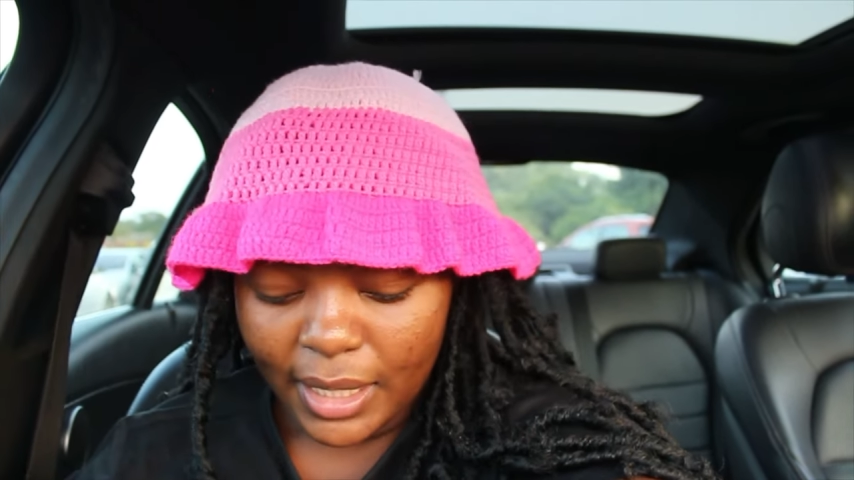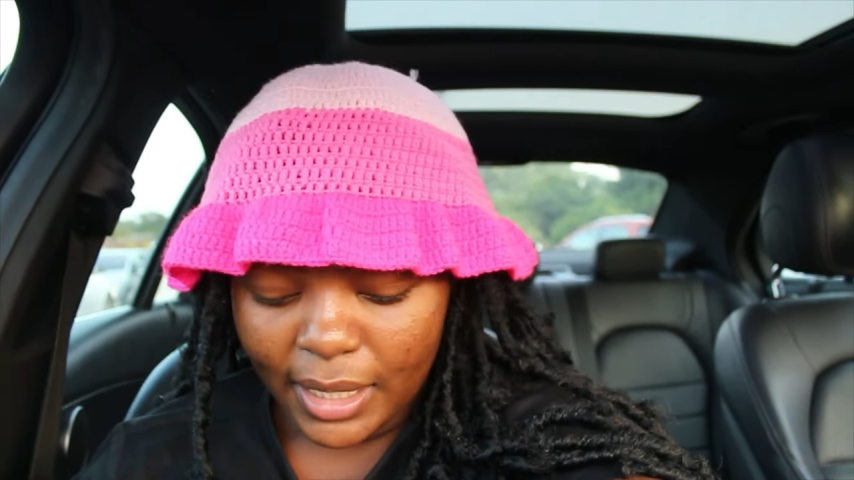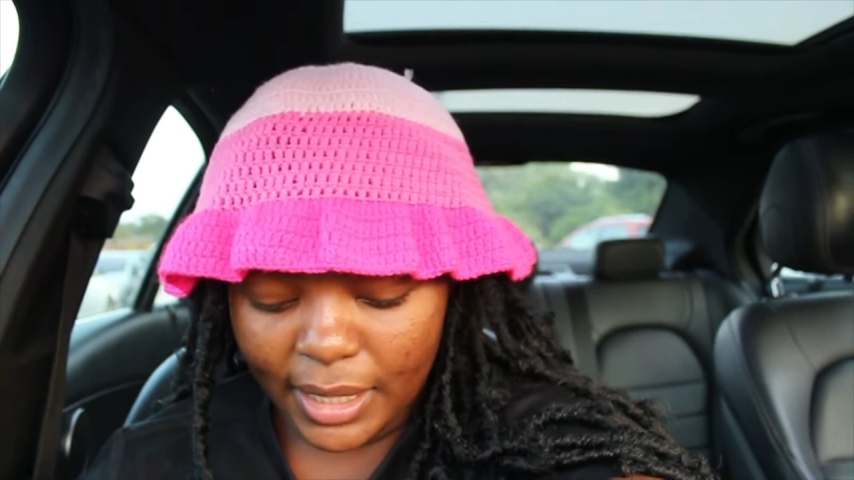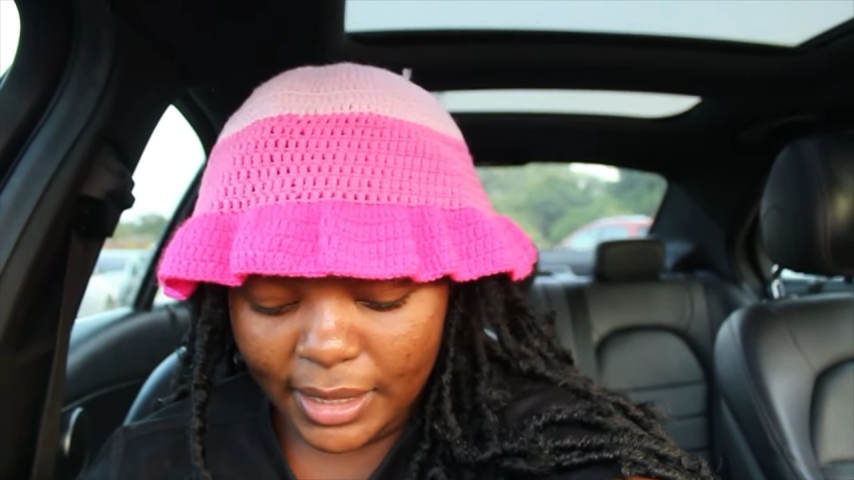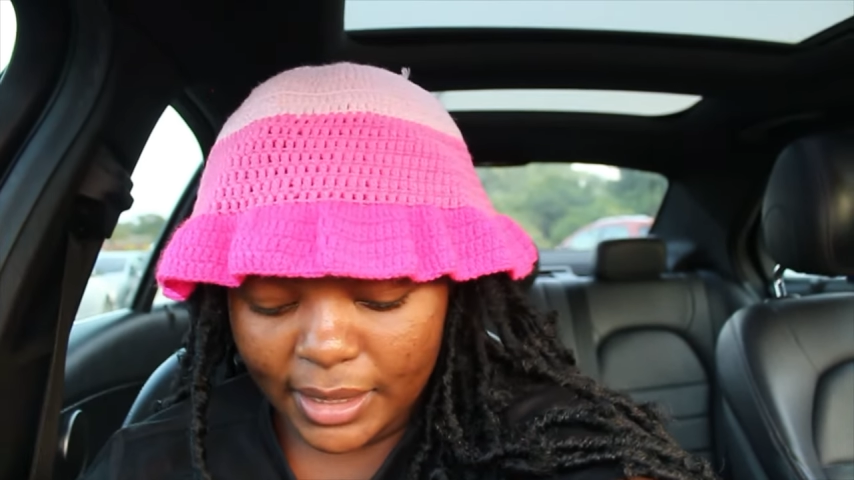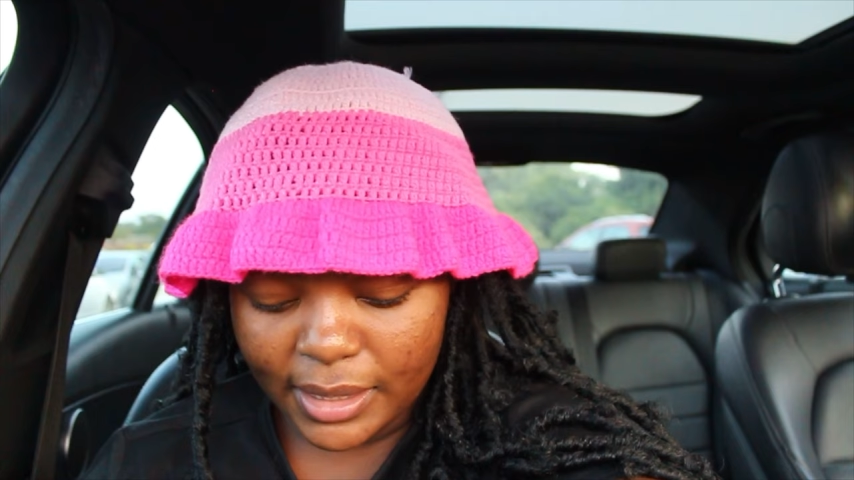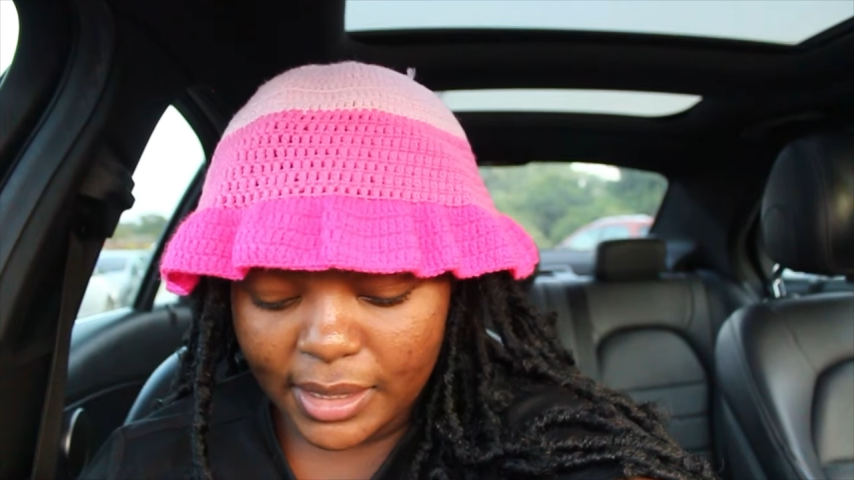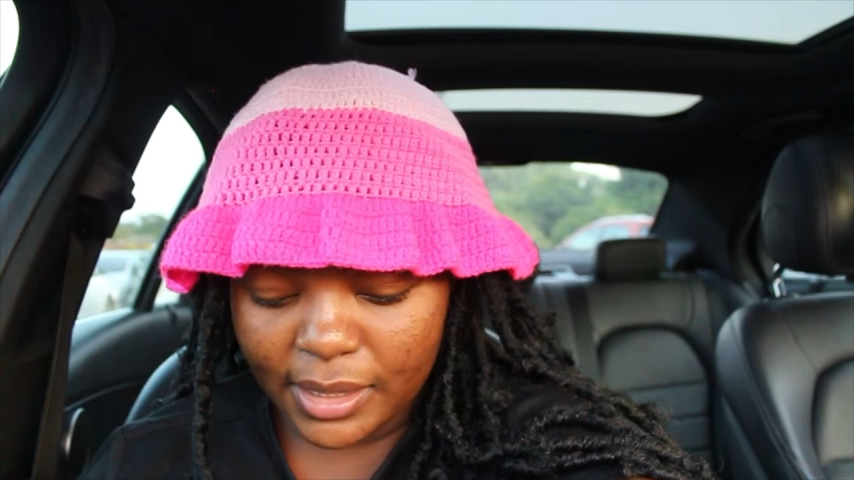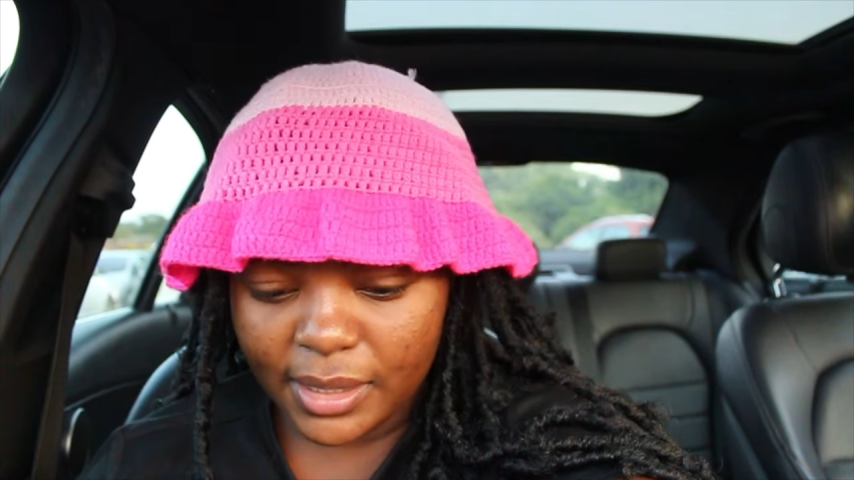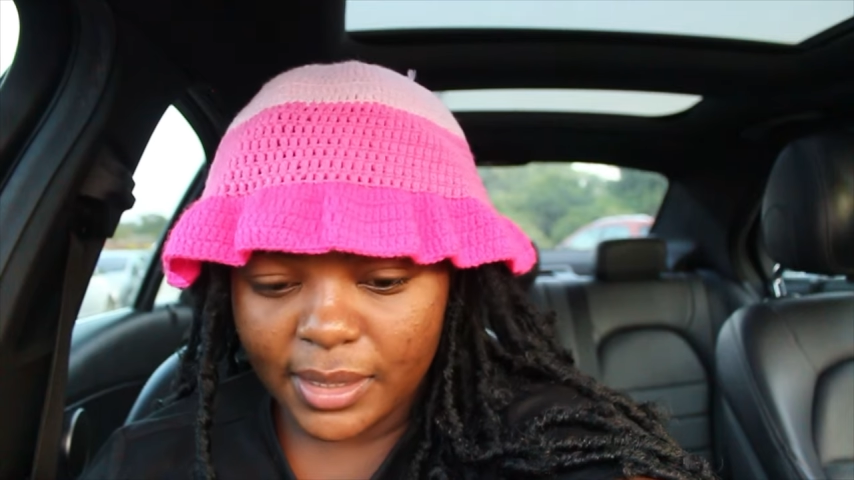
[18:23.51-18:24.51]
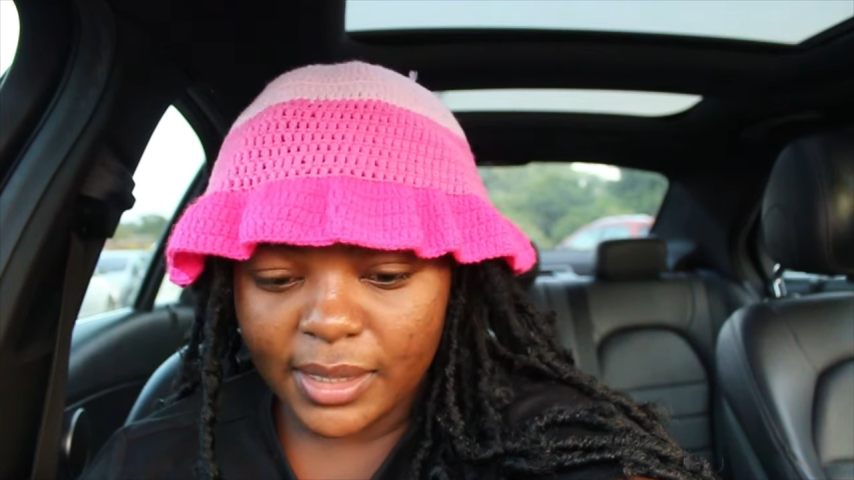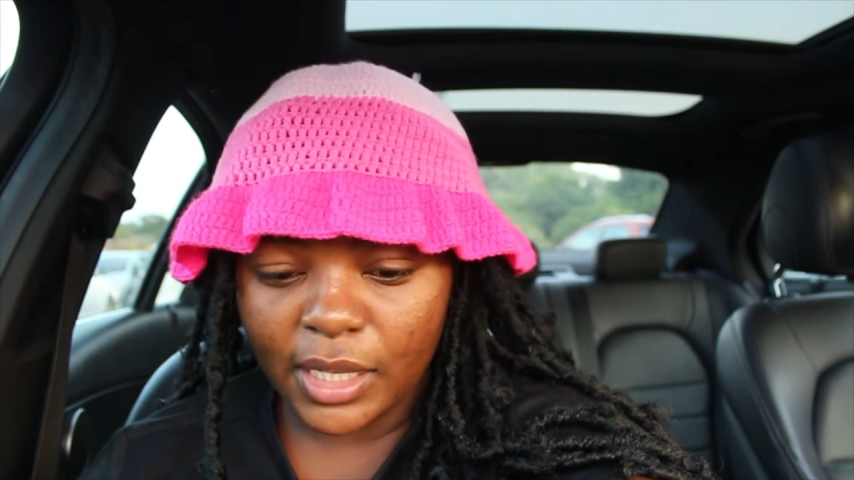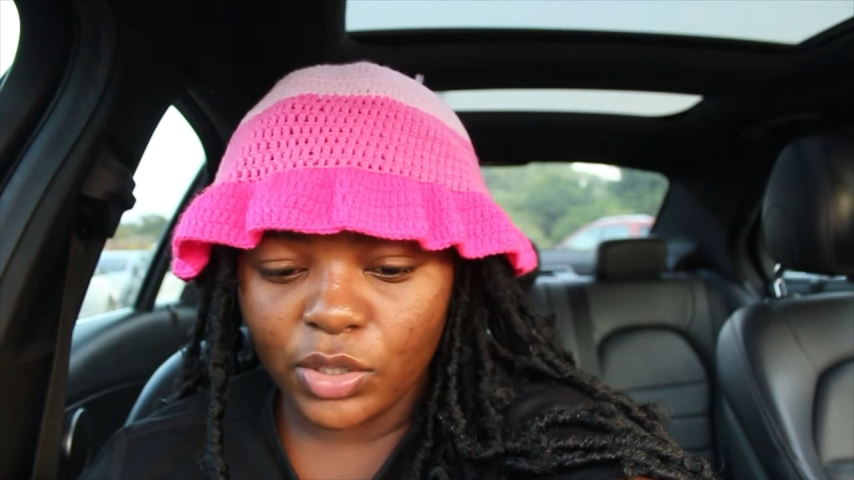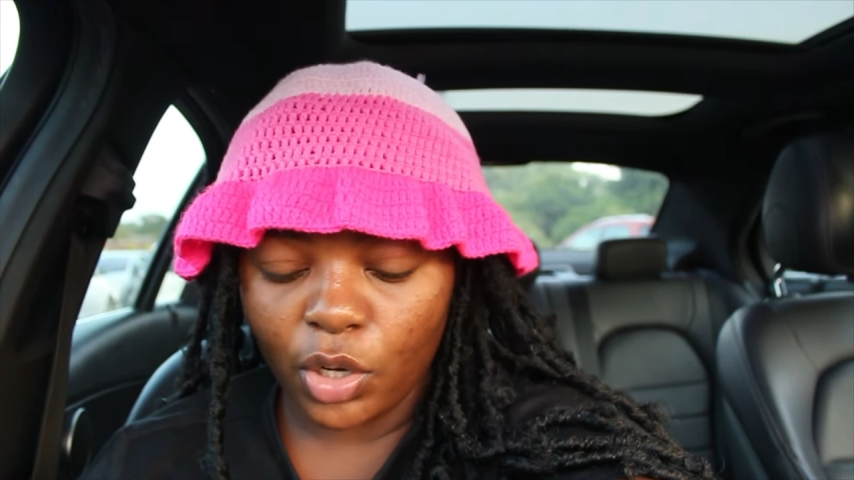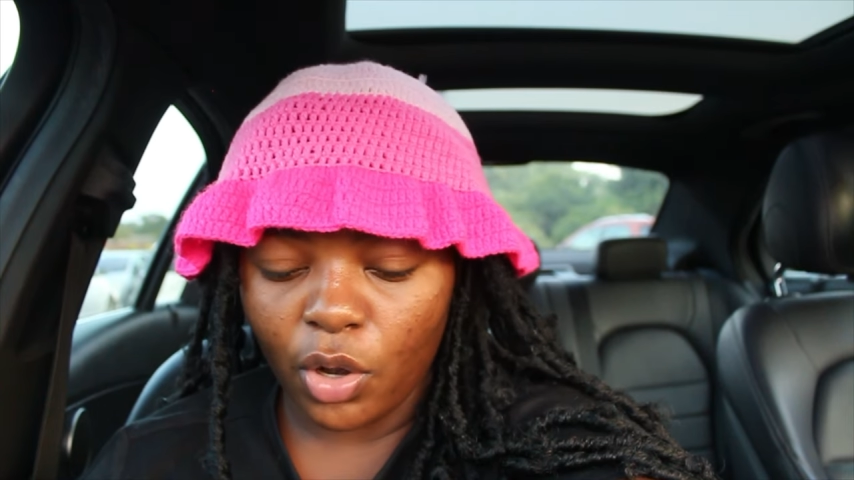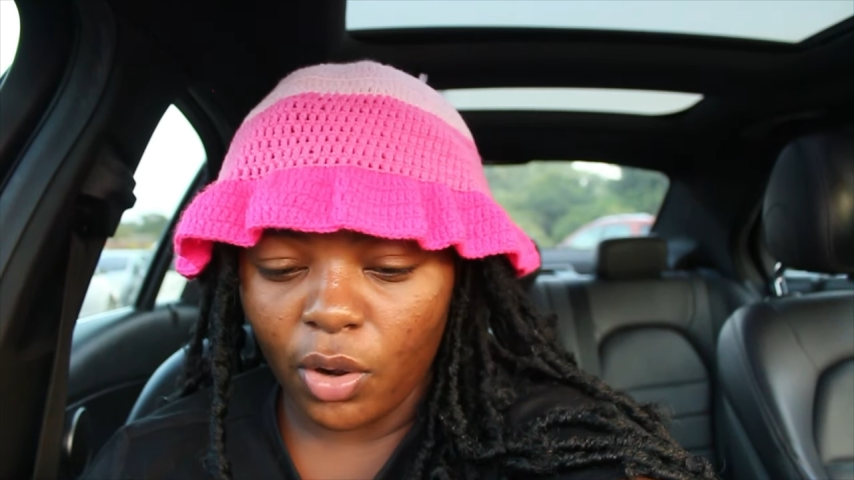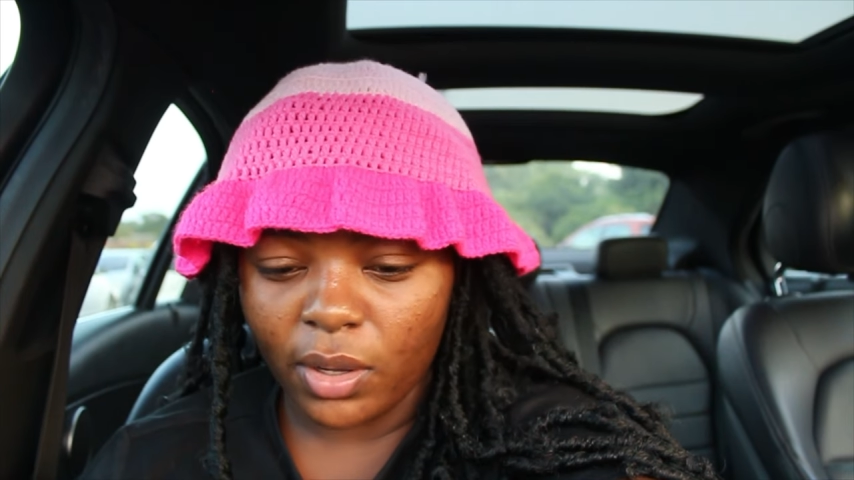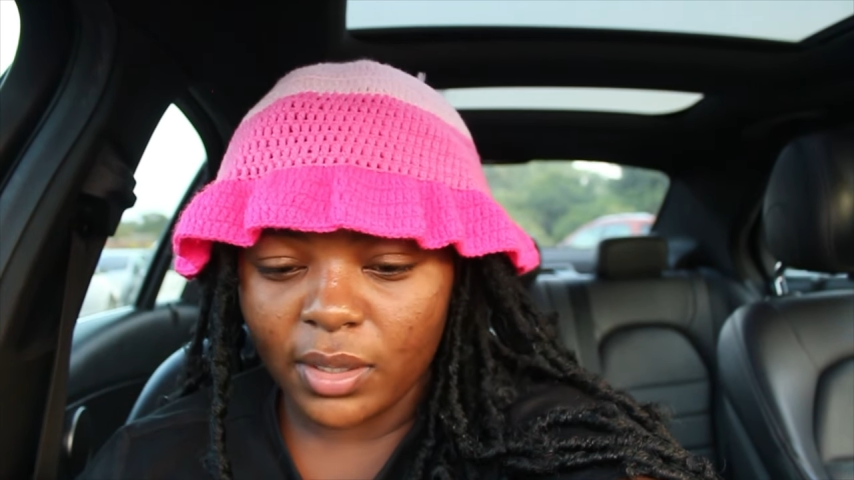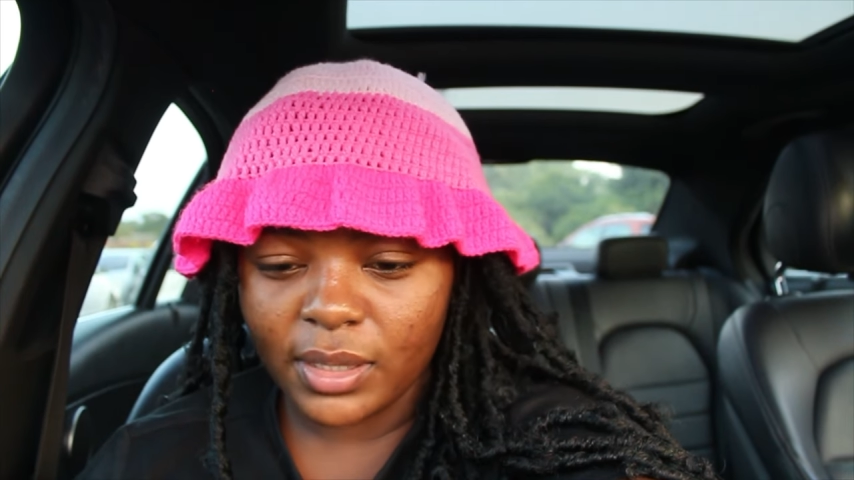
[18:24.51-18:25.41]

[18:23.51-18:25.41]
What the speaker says: It's 6 o'clock,